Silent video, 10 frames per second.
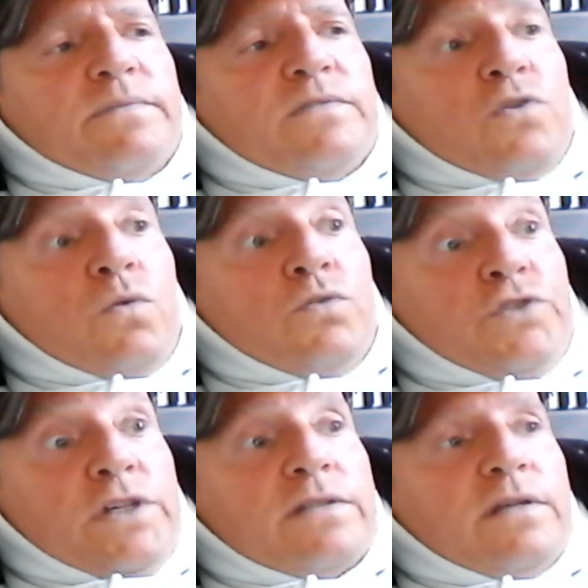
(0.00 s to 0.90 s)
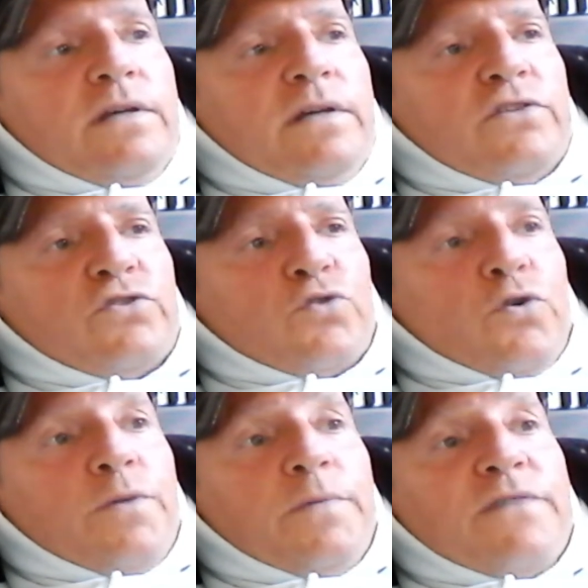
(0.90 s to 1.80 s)
stone just
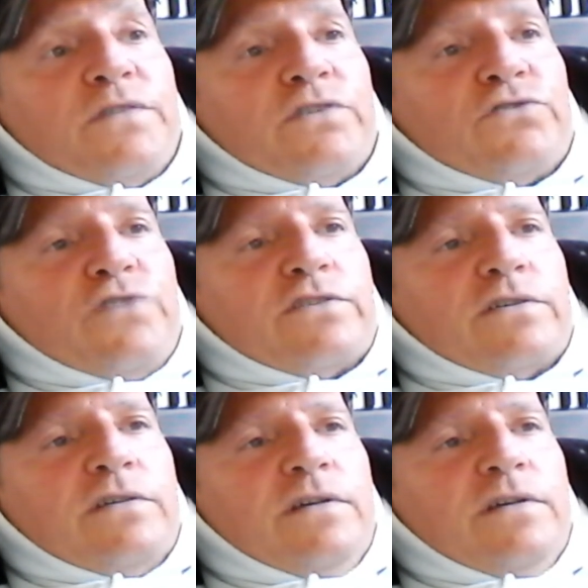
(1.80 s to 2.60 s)
stormed off the structure,